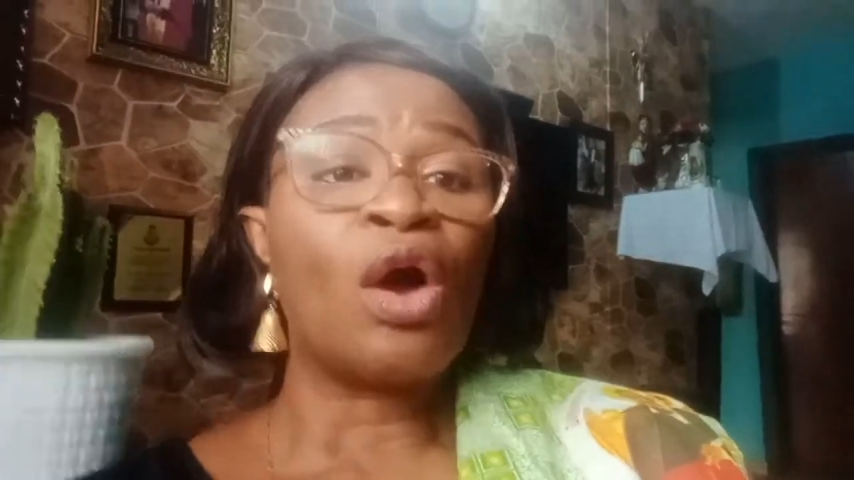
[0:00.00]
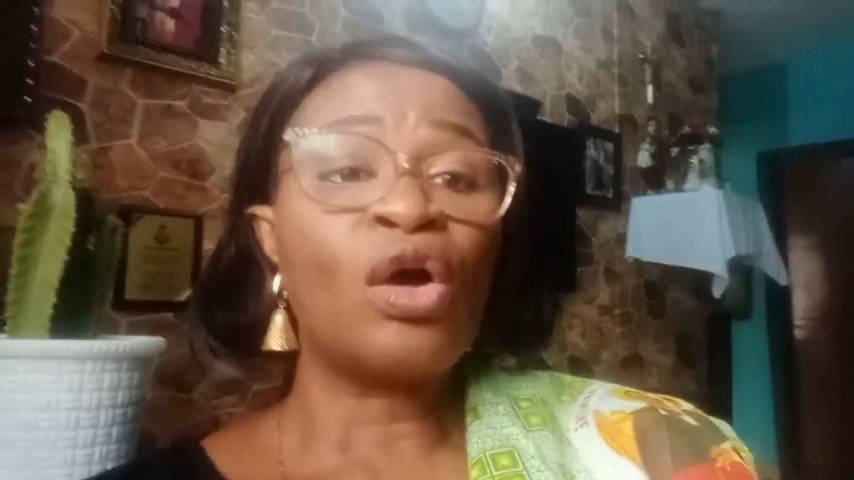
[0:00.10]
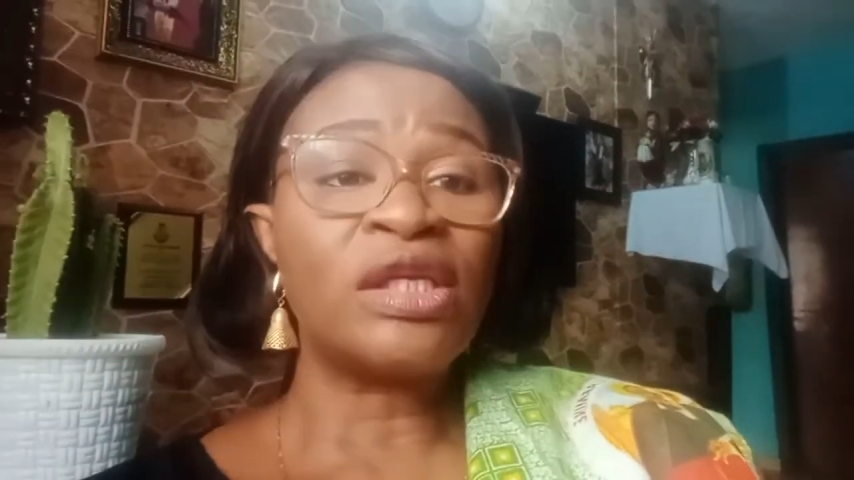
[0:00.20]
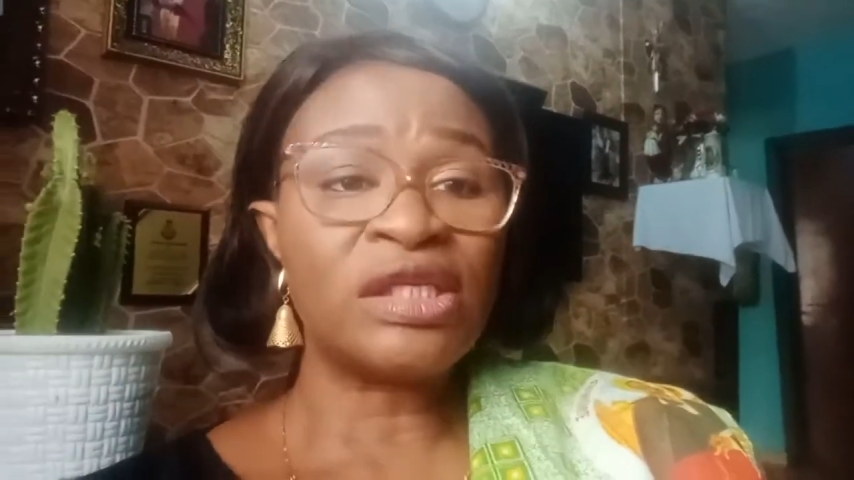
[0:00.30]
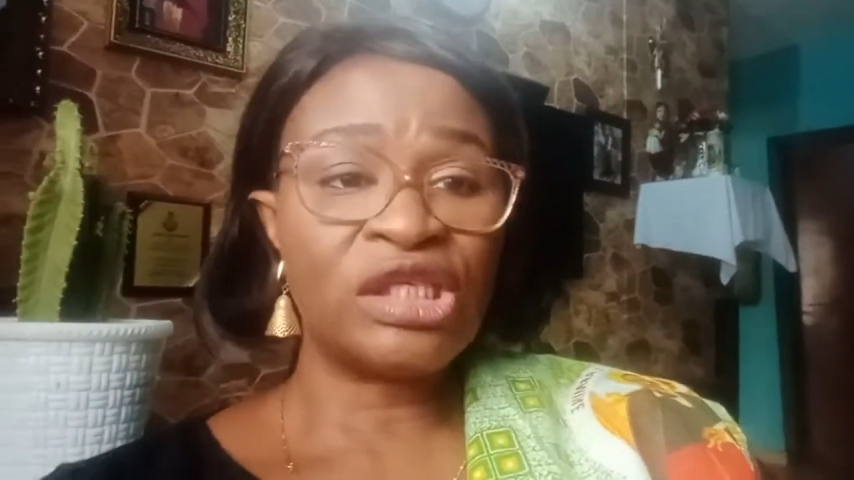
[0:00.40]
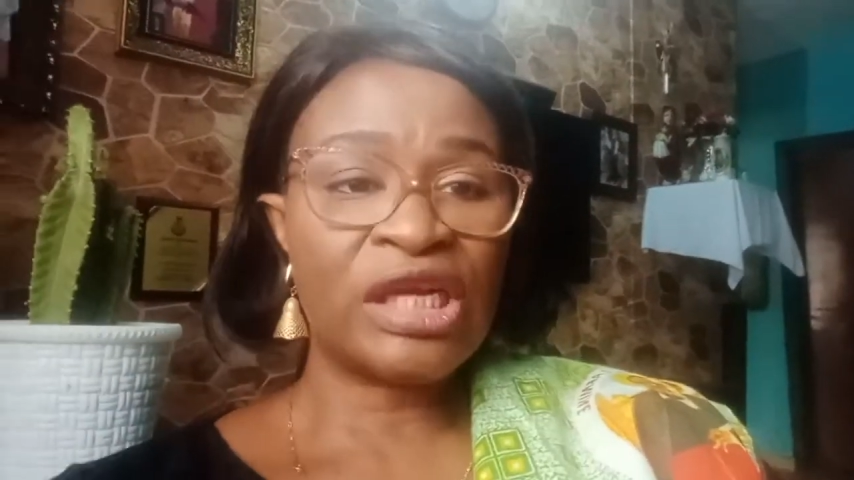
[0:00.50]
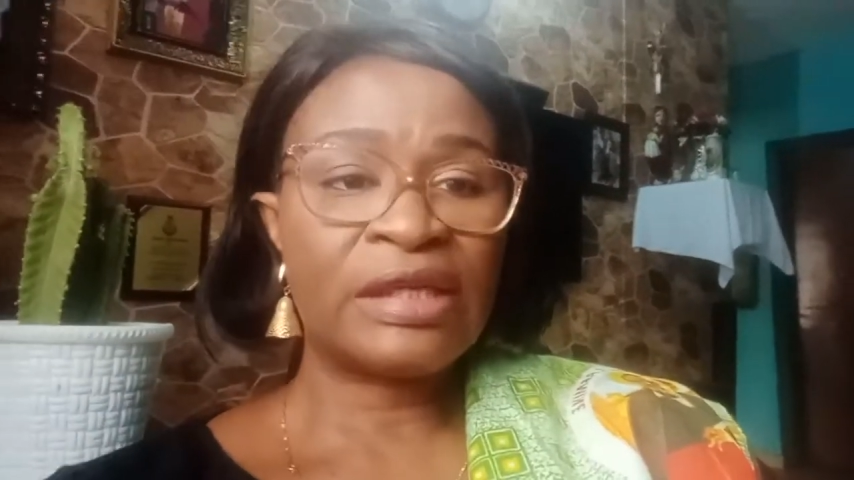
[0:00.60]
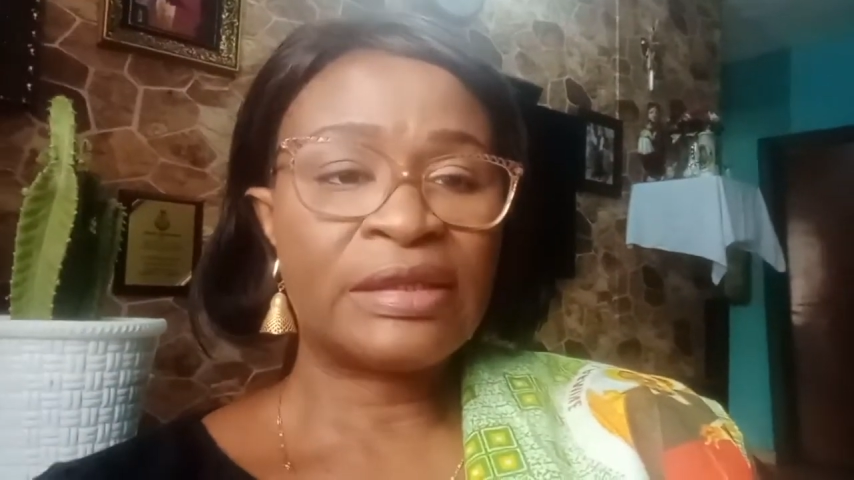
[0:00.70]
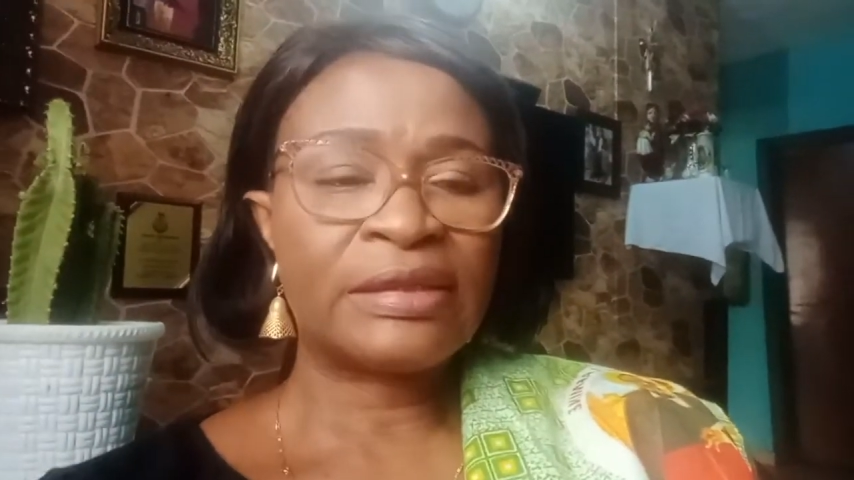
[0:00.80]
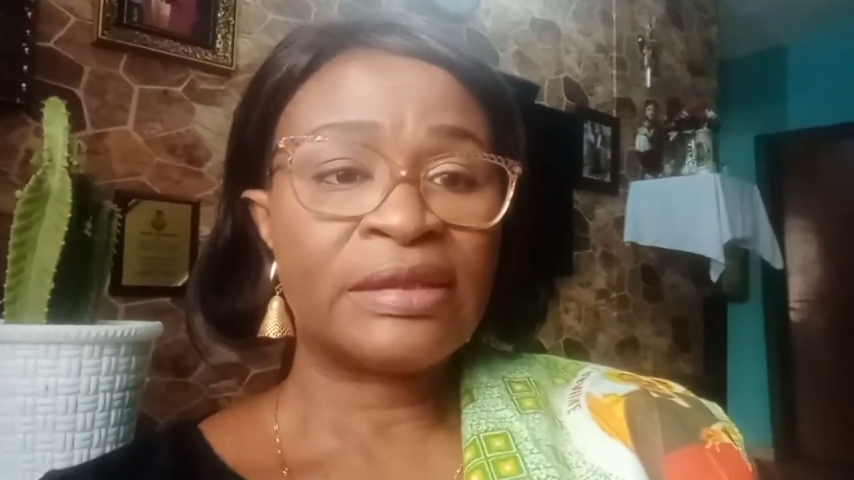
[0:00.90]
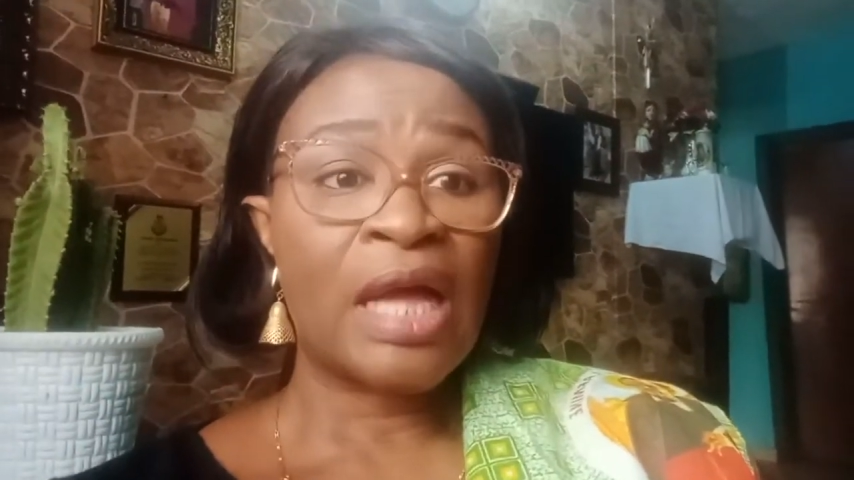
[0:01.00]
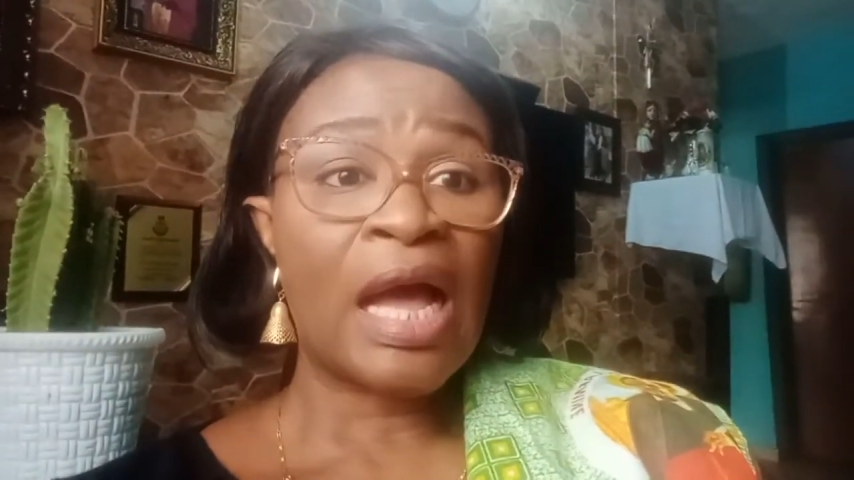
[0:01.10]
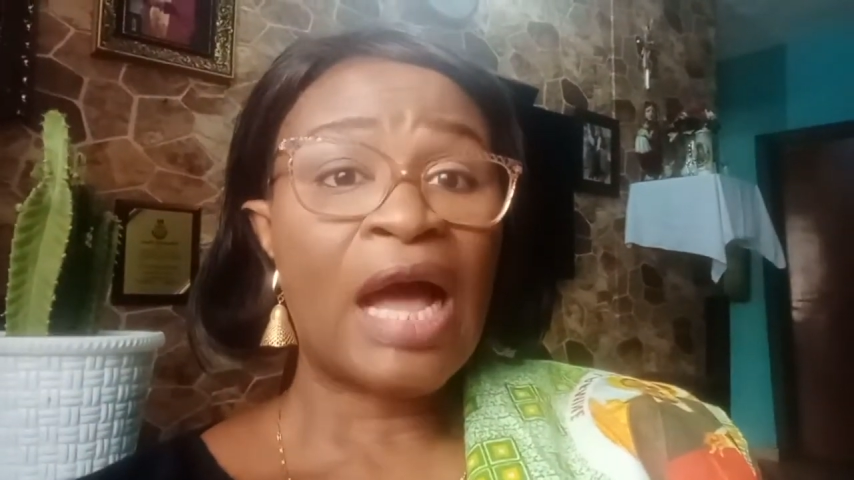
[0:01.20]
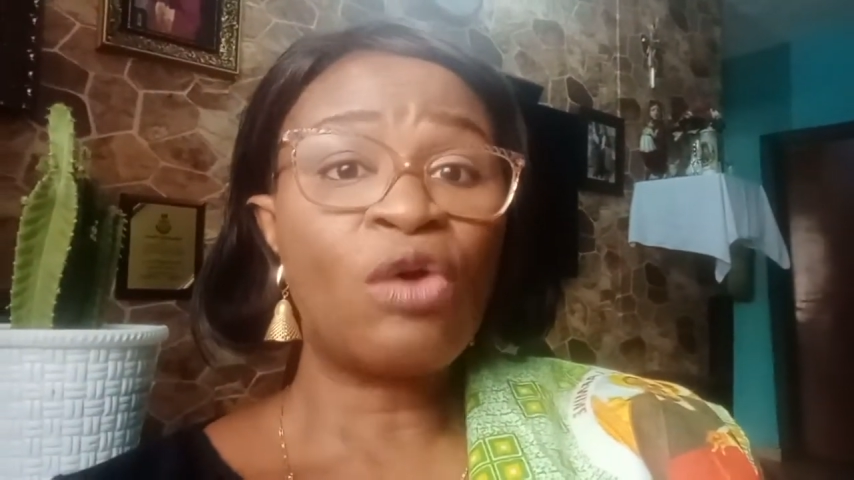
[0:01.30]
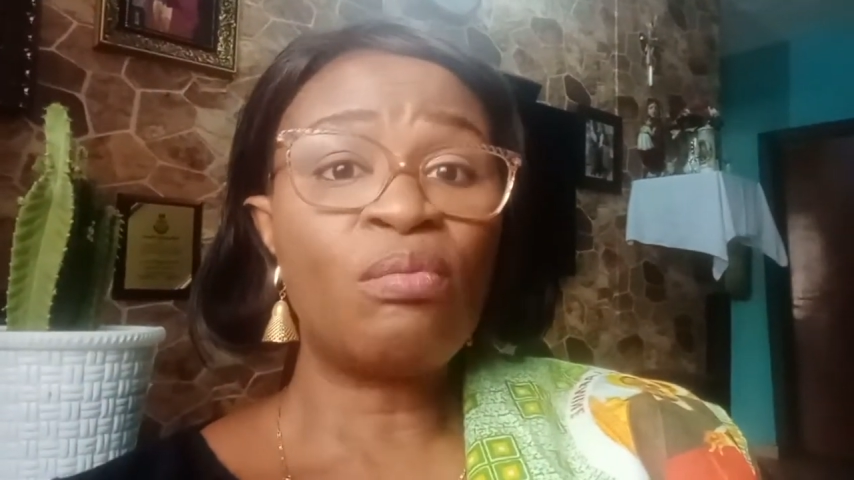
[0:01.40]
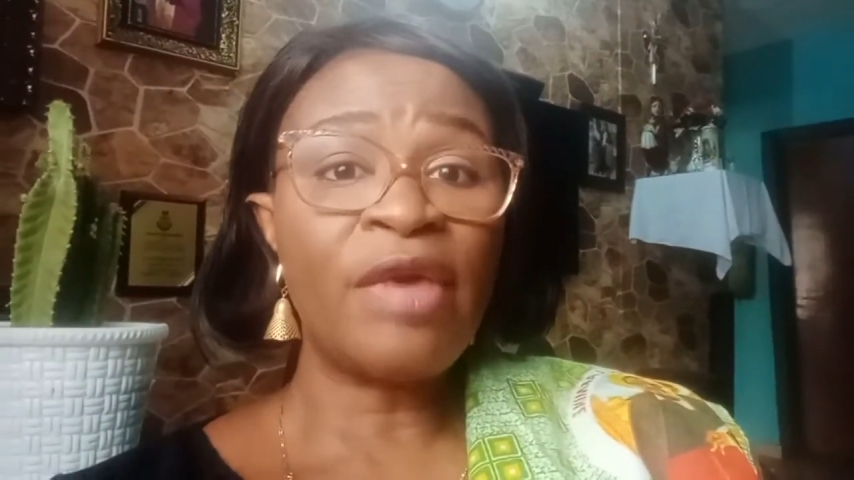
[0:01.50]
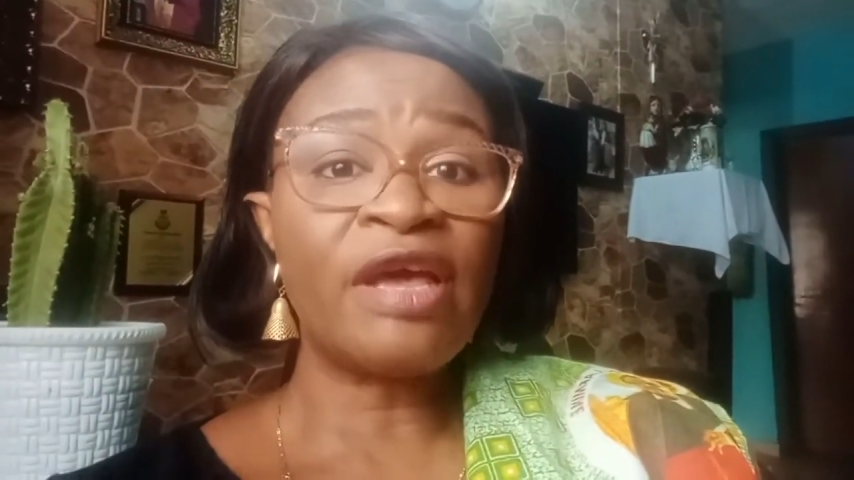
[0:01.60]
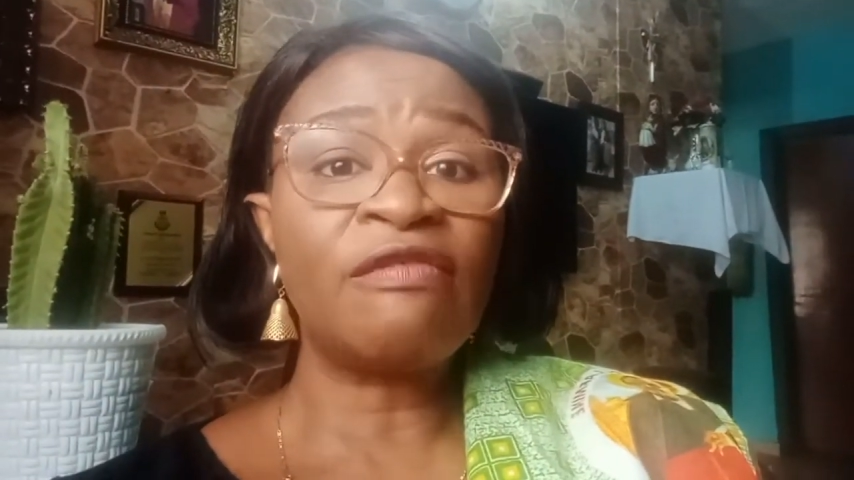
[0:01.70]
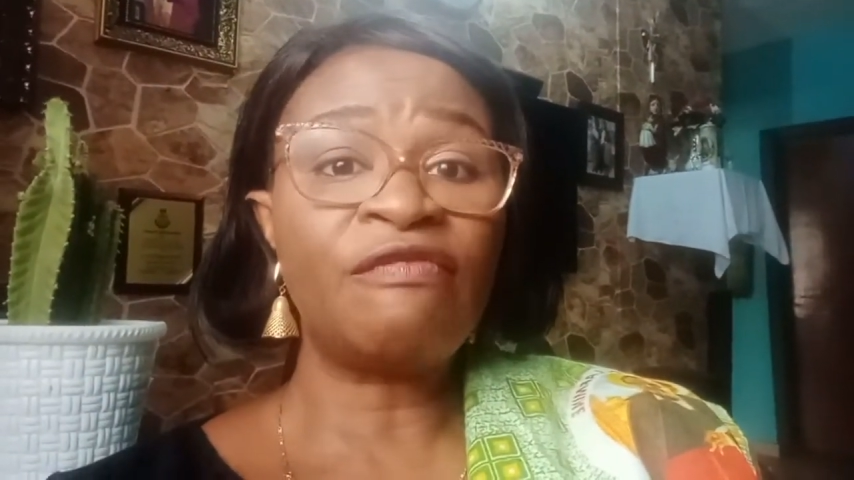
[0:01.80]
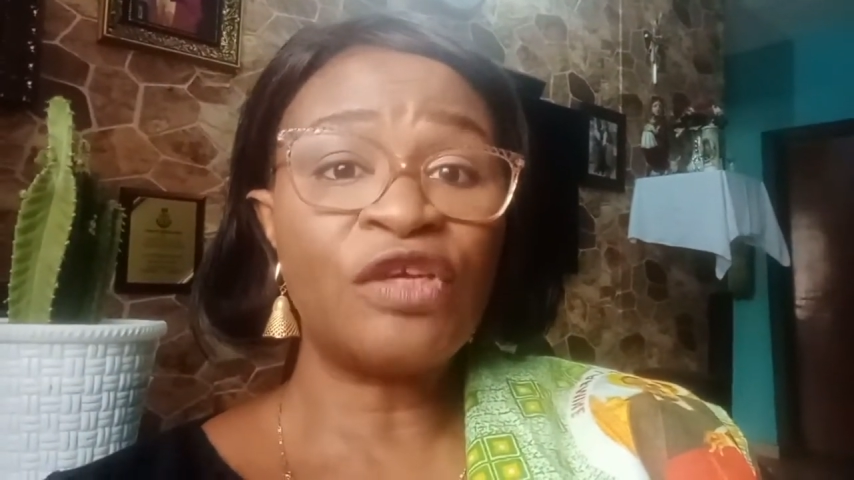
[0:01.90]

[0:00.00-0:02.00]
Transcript: On this channel, I will make